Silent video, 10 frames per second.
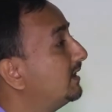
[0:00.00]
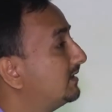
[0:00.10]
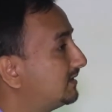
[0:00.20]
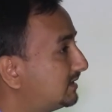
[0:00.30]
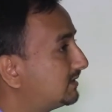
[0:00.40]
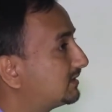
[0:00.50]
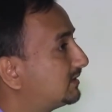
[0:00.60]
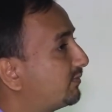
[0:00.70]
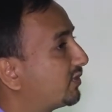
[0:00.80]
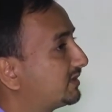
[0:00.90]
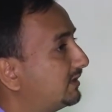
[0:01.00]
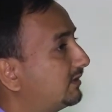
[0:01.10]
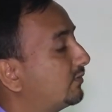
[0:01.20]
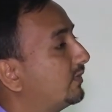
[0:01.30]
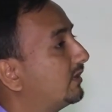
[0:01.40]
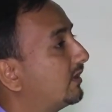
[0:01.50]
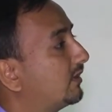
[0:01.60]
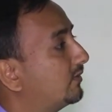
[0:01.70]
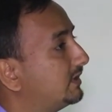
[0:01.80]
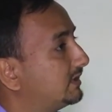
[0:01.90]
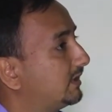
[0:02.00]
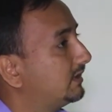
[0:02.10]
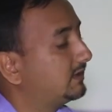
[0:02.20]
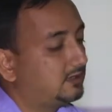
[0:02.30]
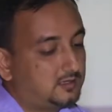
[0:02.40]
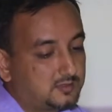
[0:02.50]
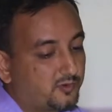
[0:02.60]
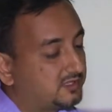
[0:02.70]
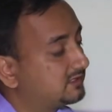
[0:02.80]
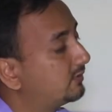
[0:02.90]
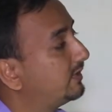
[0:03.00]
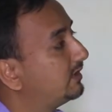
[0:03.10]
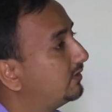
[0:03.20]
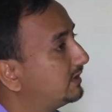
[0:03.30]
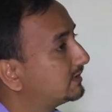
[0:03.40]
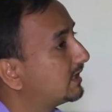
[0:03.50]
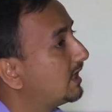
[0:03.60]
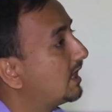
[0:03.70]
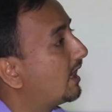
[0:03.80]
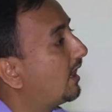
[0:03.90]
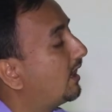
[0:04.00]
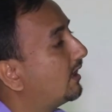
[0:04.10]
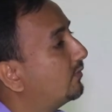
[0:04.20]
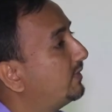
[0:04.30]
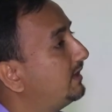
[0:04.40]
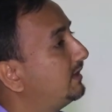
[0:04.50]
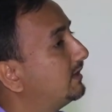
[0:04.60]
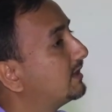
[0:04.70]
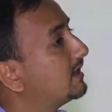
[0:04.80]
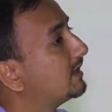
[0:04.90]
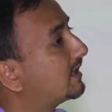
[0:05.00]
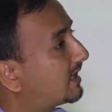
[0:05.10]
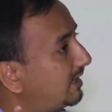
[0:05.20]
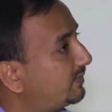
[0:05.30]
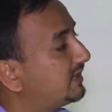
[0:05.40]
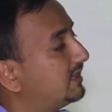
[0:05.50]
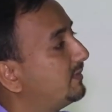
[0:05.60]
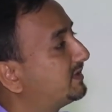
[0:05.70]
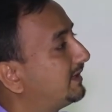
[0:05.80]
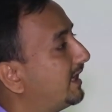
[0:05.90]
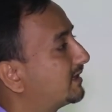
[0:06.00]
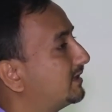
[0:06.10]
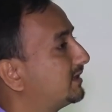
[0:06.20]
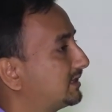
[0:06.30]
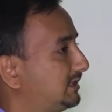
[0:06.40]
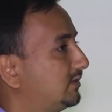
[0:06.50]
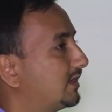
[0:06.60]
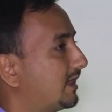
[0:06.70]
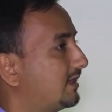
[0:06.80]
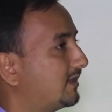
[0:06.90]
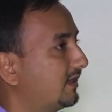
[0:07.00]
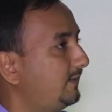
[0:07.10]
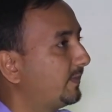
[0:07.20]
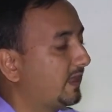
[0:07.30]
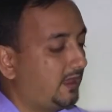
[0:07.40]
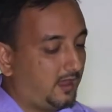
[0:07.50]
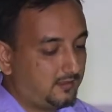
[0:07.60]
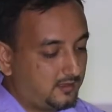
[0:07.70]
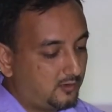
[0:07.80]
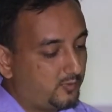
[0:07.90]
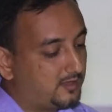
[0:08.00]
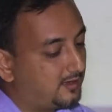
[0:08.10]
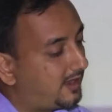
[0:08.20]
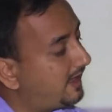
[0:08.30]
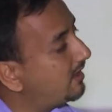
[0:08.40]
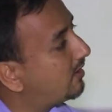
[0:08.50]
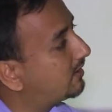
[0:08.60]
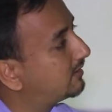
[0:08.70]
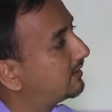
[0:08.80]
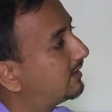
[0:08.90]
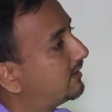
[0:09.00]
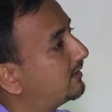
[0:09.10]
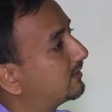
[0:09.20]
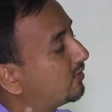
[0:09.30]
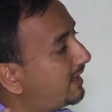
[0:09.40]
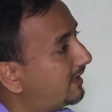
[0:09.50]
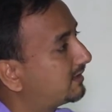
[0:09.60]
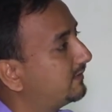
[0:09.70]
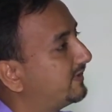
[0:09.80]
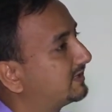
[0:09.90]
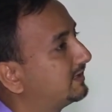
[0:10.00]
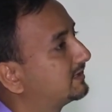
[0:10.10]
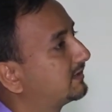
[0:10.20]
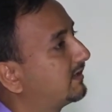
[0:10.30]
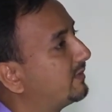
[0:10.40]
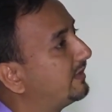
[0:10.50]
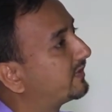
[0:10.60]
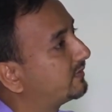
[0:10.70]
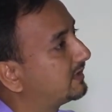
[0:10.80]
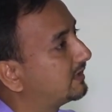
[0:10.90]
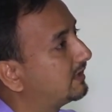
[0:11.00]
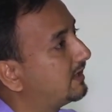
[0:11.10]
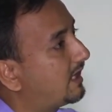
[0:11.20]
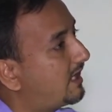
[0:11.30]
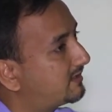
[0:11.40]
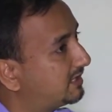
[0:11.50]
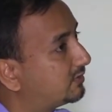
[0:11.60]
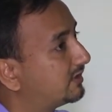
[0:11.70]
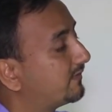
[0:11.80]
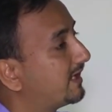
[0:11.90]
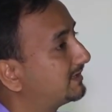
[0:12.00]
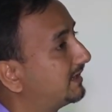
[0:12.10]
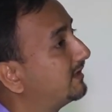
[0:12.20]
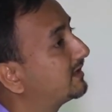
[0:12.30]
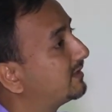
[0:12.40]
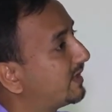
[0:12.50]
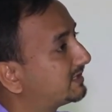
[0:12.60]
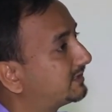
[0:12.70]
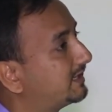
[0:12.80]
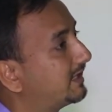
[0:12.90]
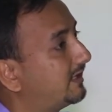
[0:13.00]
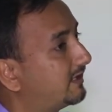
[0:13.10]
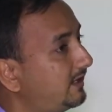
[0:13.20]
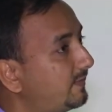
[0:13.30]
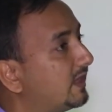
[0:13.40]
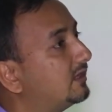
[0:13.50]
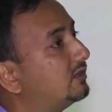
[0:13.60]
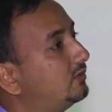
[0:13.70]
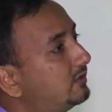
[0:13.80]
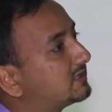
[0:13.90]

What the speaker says: In this process, in this procedure, we do is we clip the ipsilateral testicular artery, and then we rely on the collateral vessels coming from the artery to the vas and the cremasteric artery to